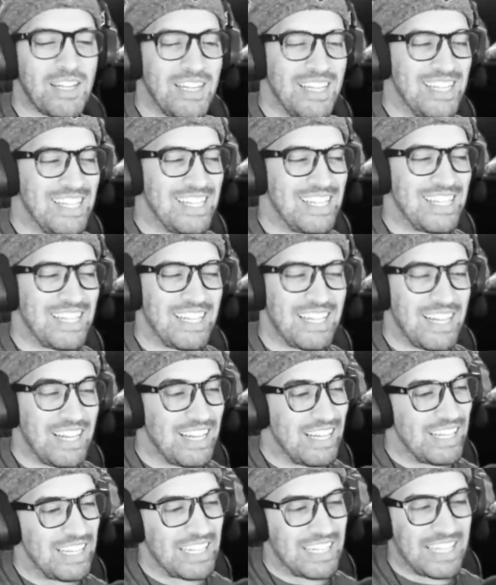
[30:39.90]
shit is
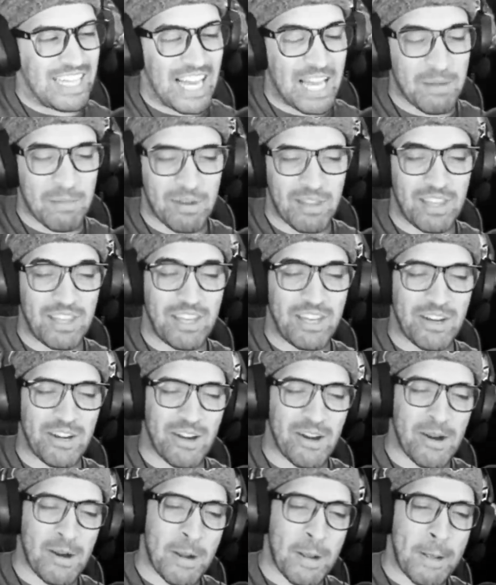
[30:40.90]
game of the
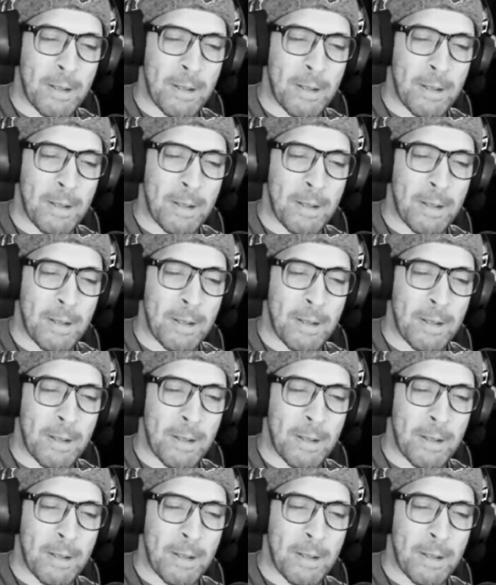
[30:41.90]
year,